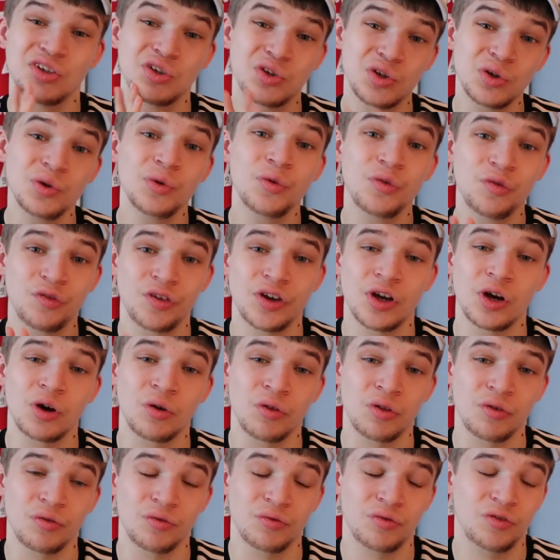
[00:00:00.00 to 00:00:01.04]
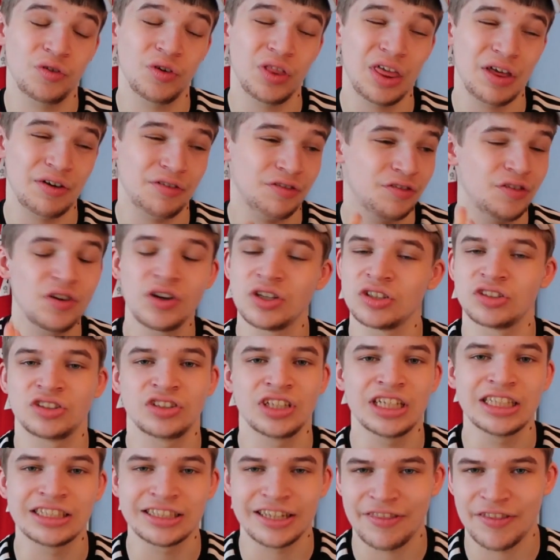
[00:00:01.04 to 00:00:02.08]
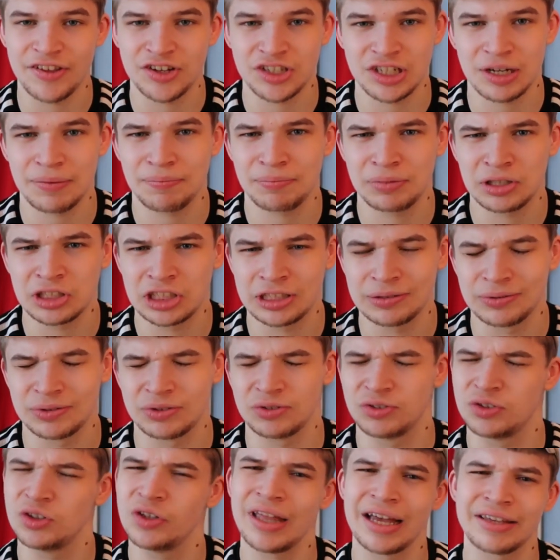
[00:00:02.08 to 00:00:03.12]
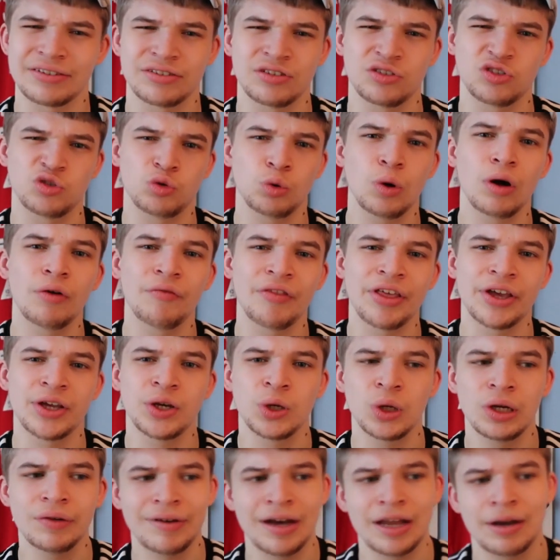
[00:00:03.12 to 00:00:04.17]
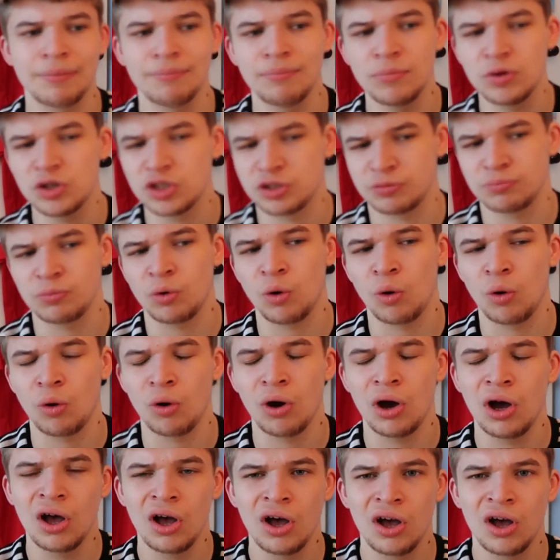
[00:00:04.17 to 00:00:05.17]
do feel that for their first season in the Championship since 2012, they could have had a much more,